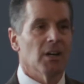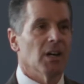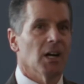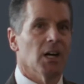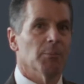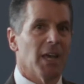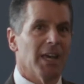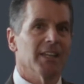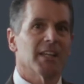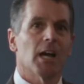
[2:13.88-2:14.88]

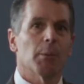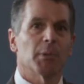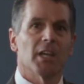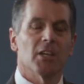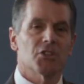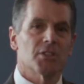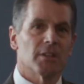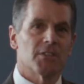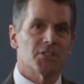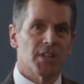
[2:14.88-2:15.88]
Any combination
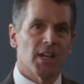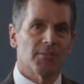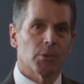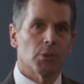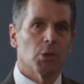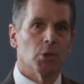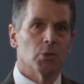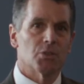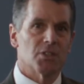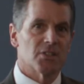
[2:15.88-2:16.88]
of the Stafford
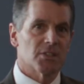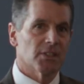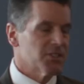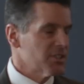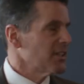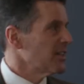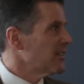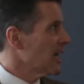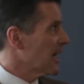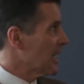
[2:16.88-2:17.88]
loans is listed
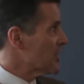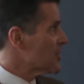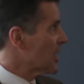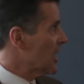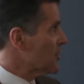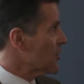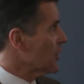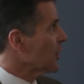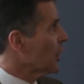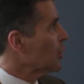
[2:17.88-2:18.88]
in that
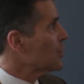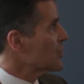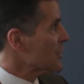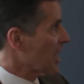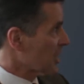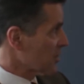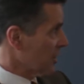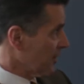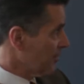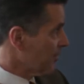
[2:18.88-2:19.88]
education loans
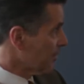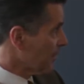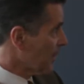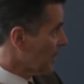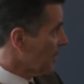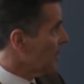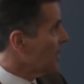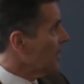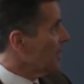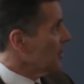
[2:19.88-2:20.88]
section.
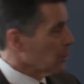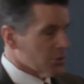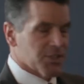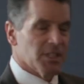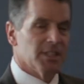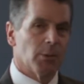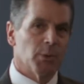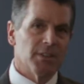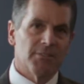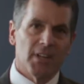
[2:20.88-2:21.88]
You'll see that
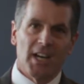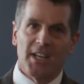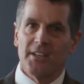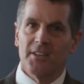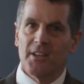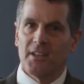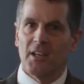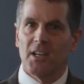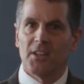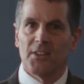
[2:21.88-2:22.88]
we divided
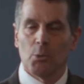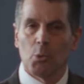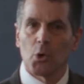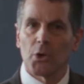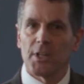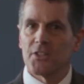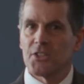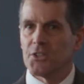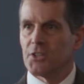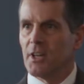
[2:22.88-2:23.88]
the award
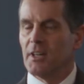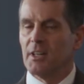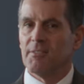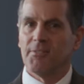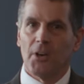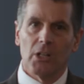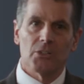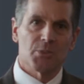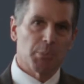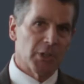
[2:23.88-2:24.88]
into fall
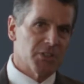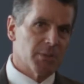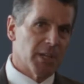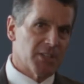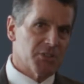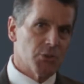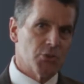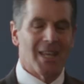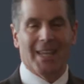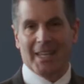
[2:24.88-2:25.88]
and spring
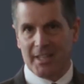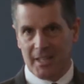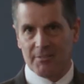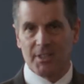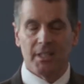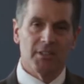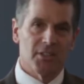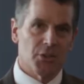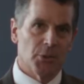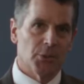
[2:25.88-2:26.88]
semesters and have given
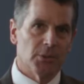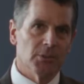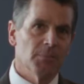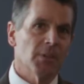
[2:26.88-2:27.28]
a total.